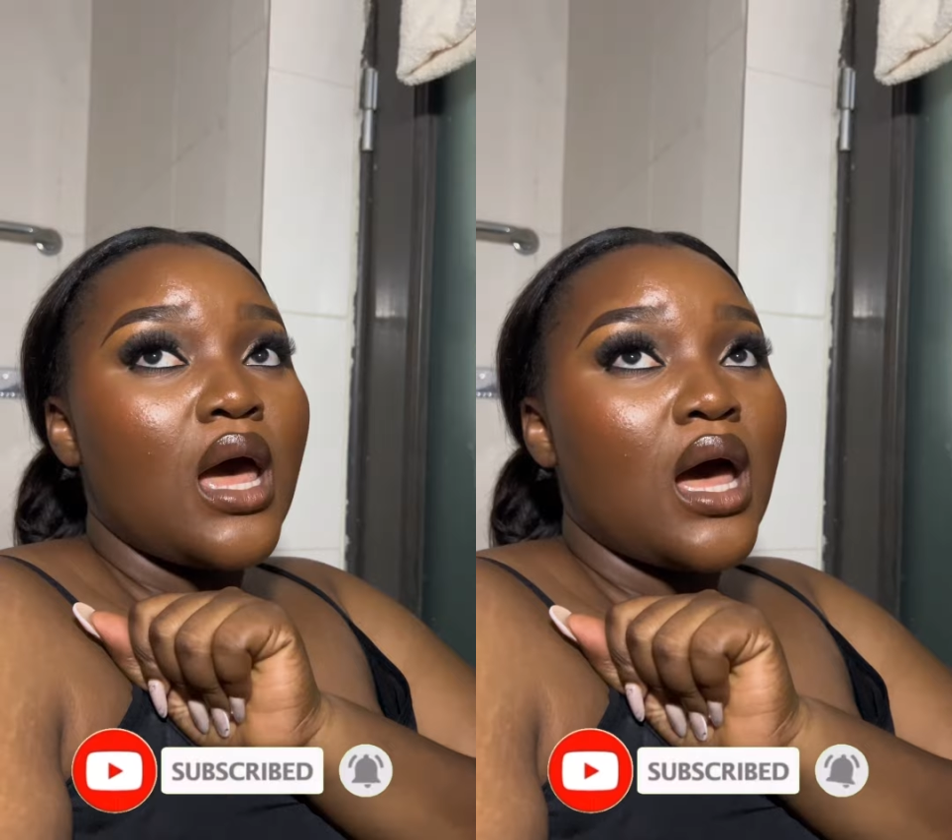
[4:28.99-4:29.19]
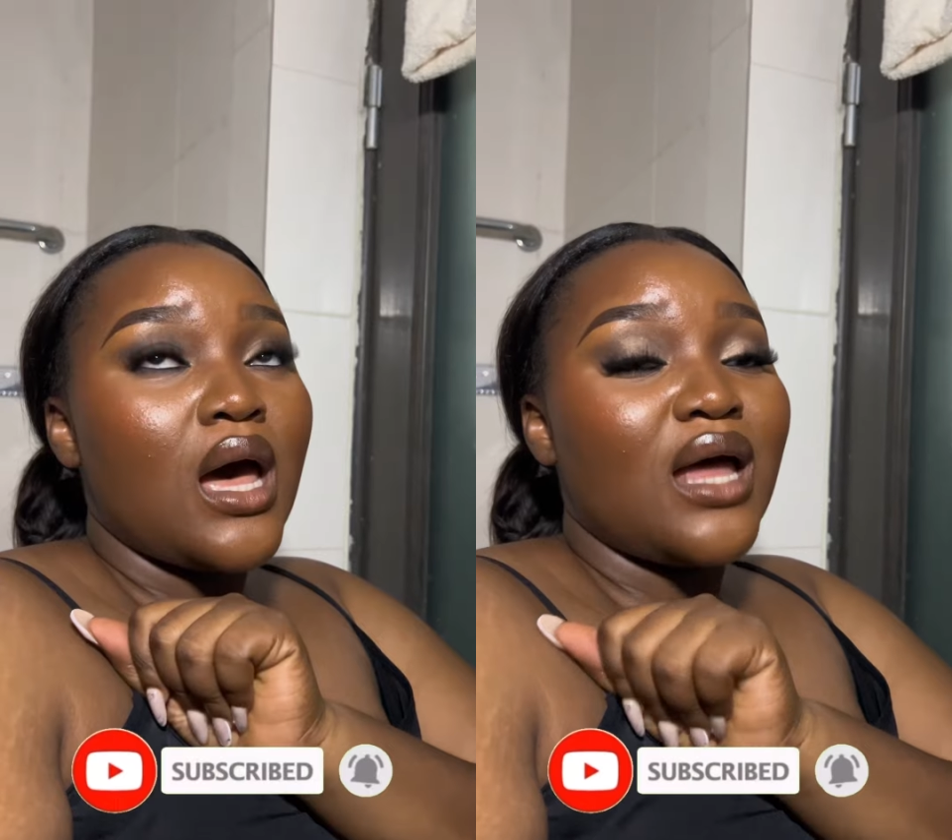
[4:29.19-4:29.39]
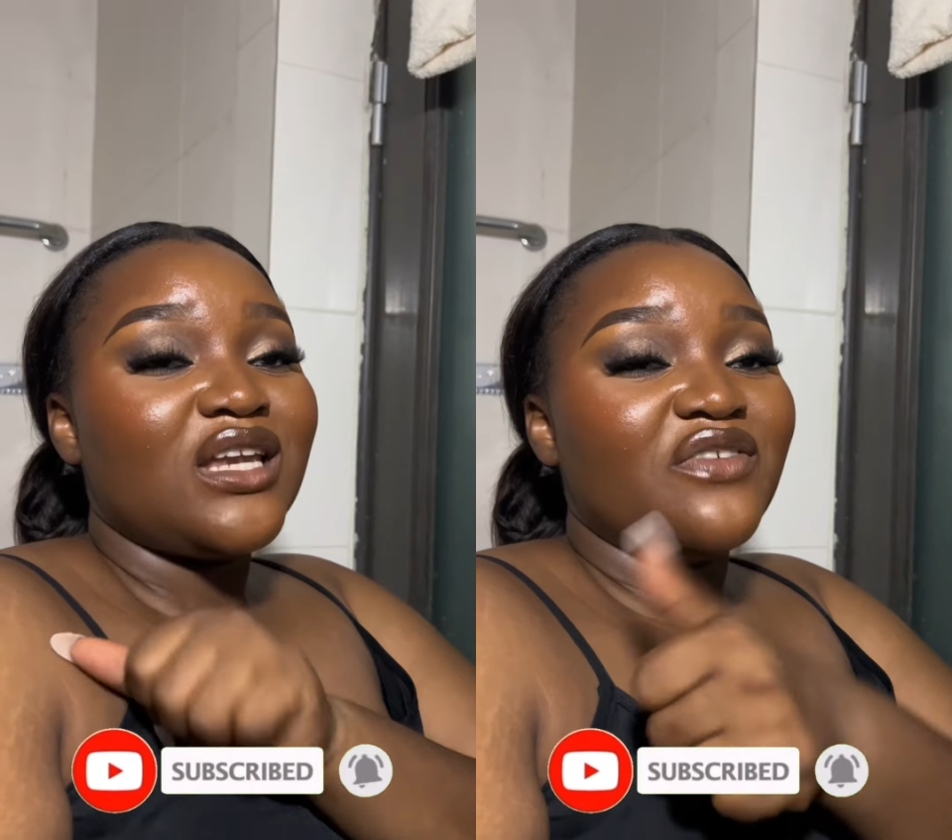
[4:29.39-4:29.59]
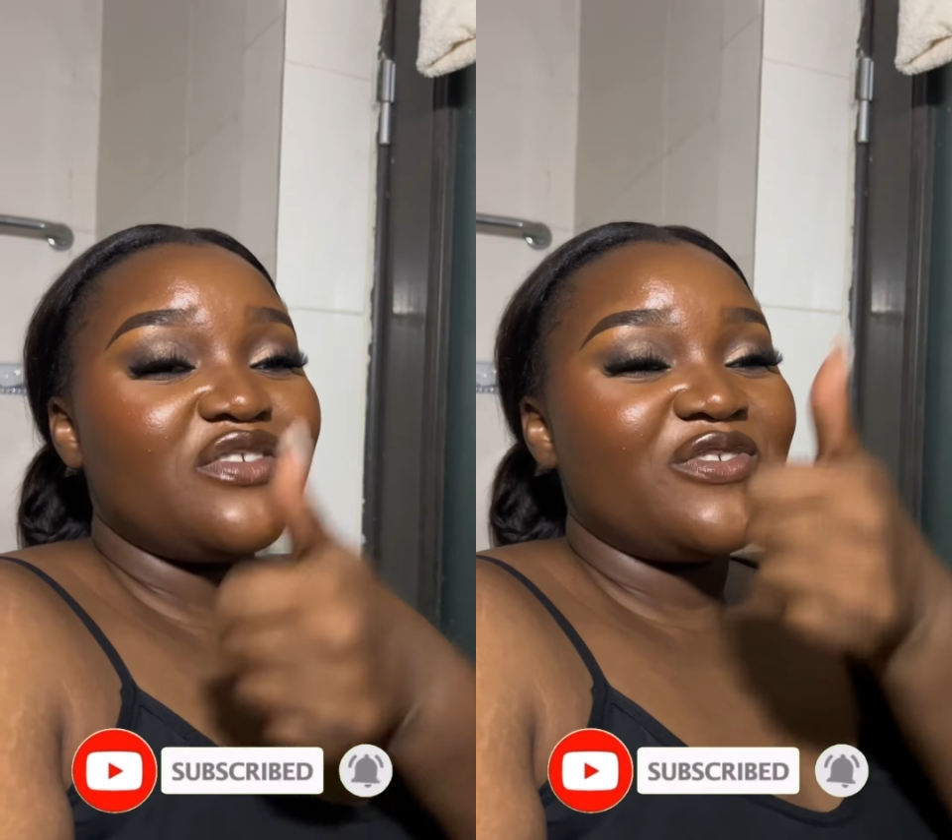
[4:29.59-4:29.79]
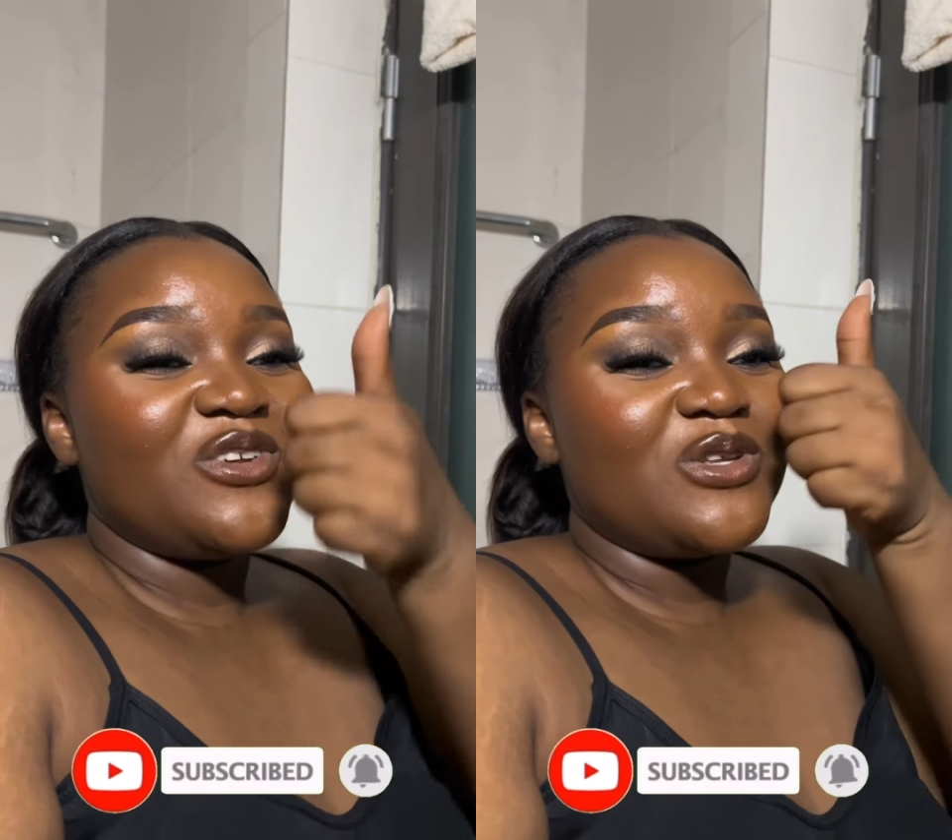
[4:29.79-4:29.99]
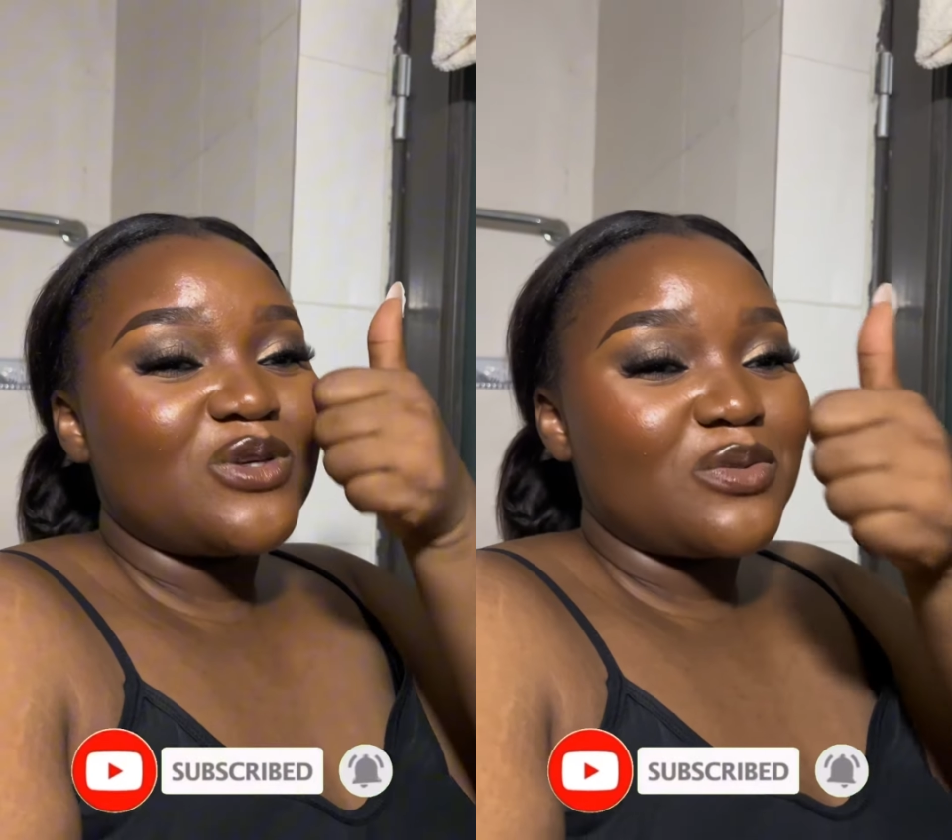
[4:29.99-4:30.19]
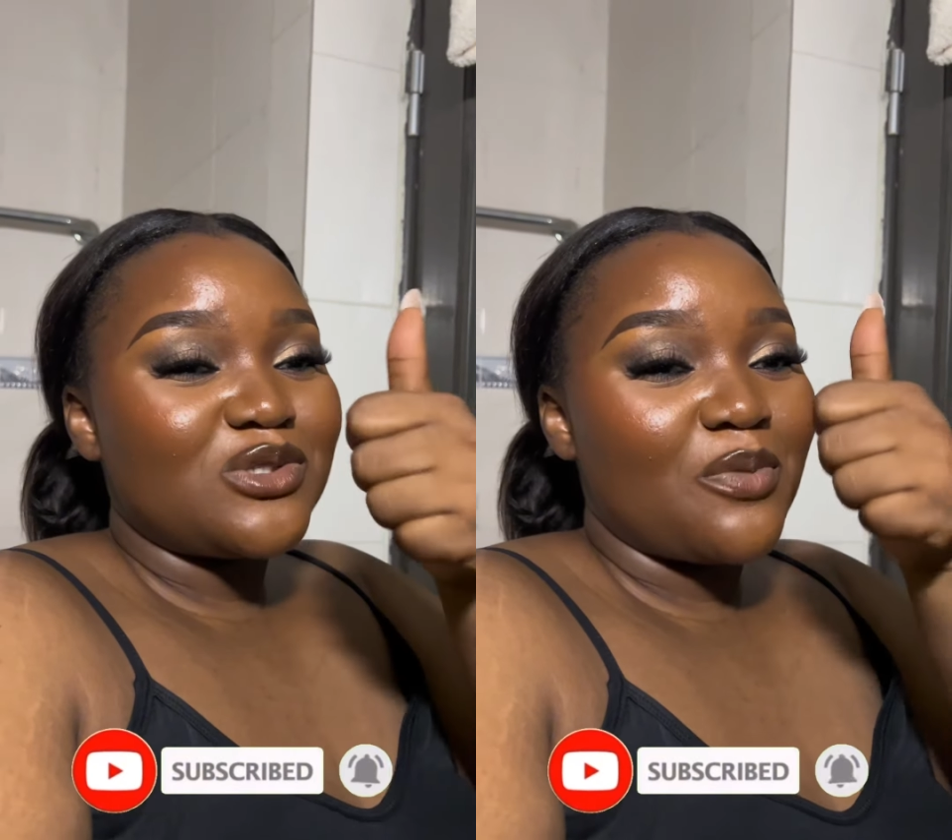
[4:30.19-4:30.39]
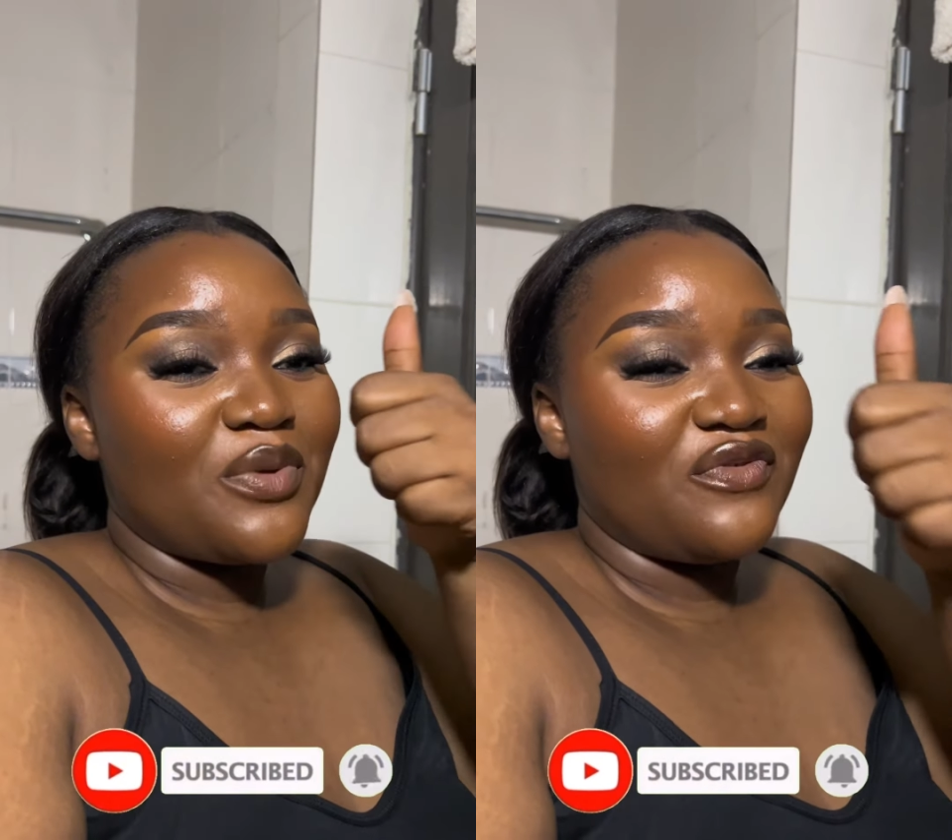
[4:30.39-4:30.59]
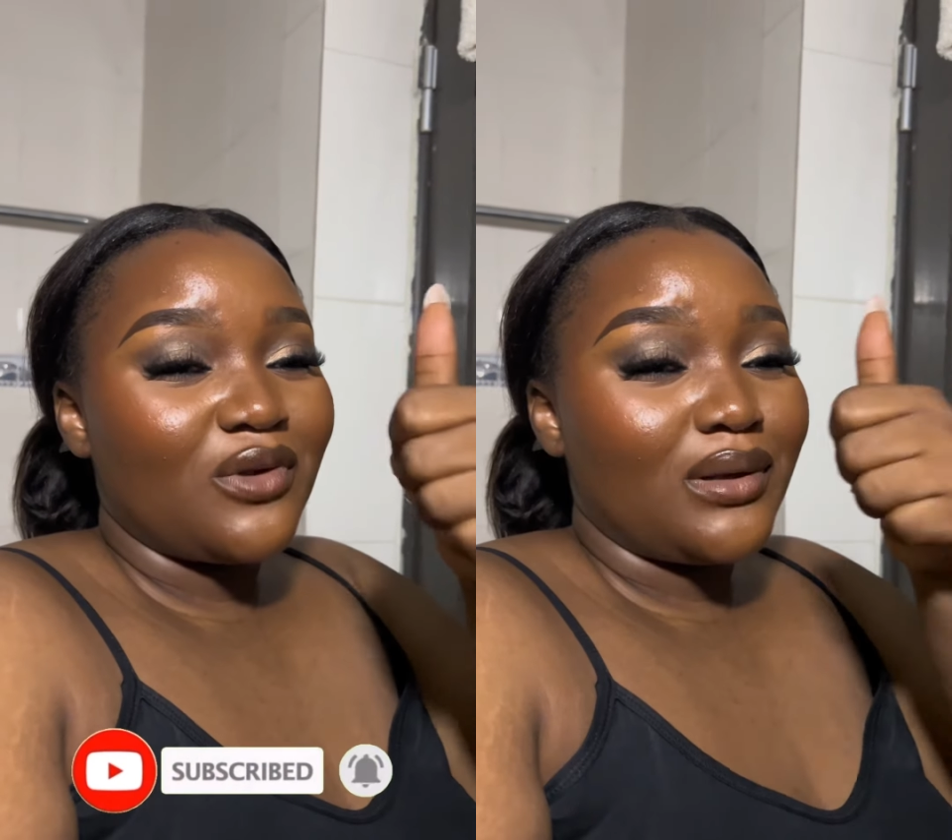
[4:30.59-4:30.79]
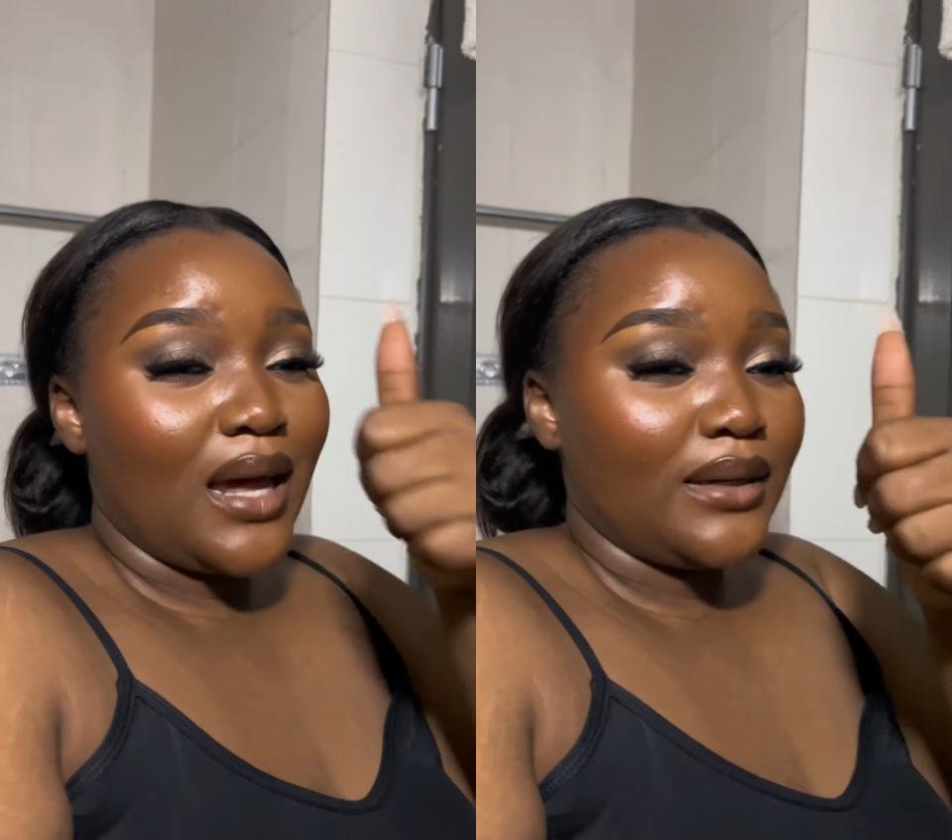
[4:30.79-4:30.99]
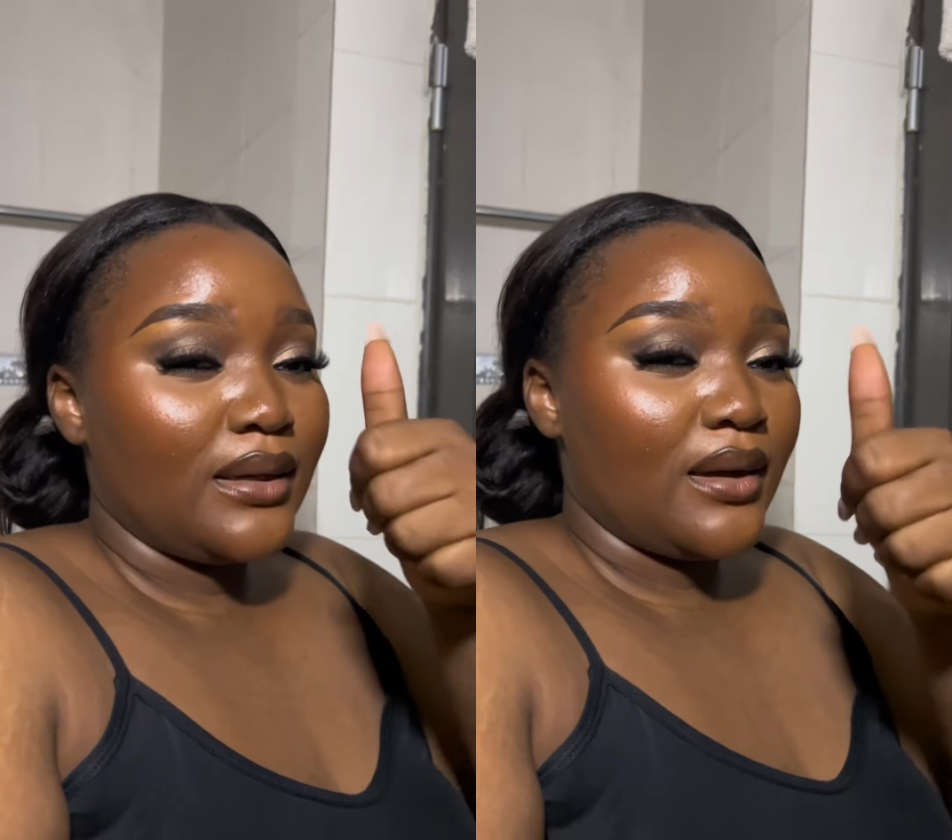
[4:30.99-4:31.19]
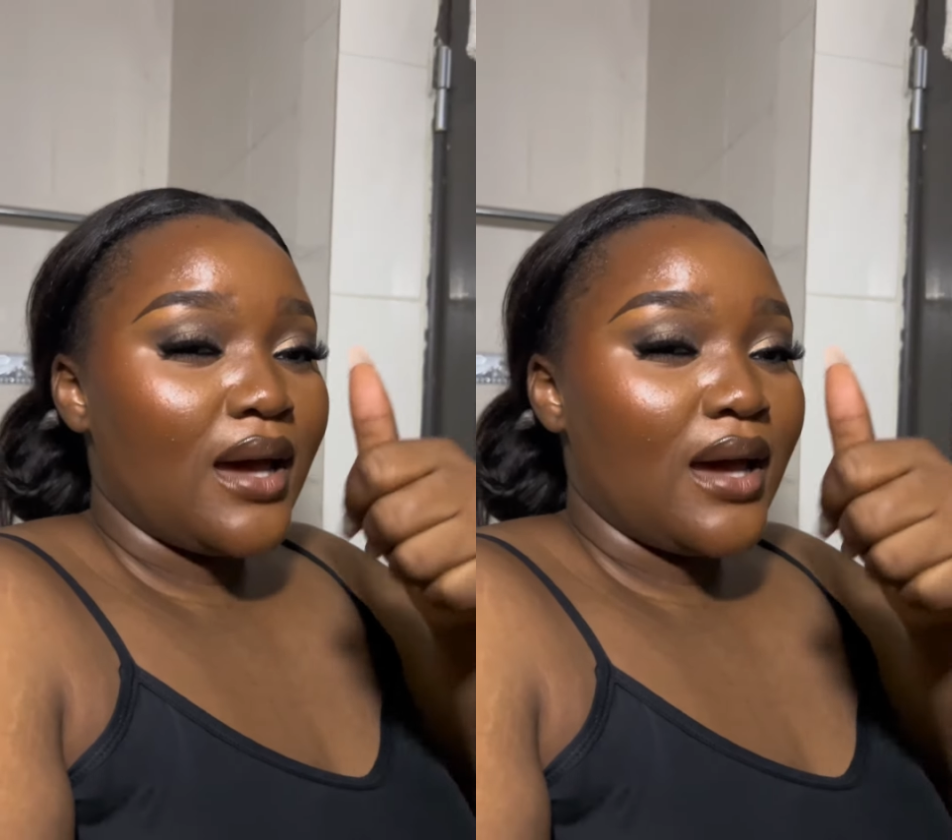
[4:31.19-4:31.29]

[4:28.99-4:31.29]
and give this video a thumbs up if you like it.